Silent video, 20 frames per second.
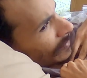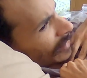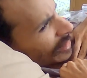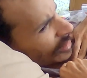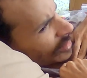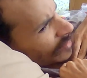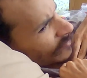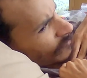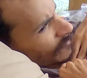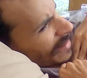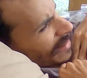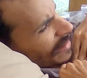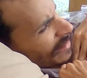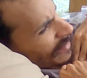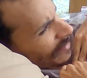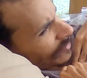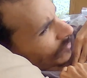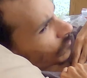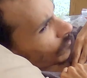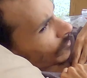This
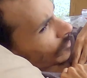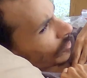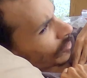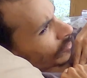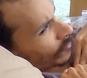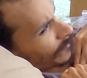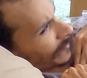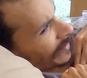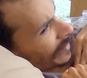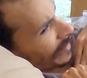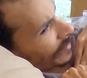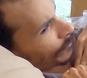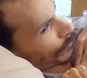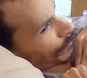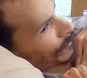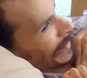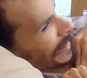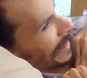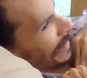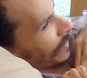match will be a
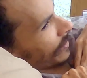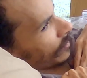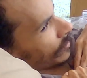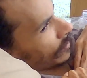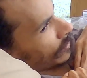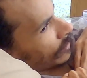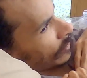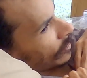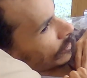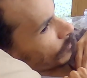banger,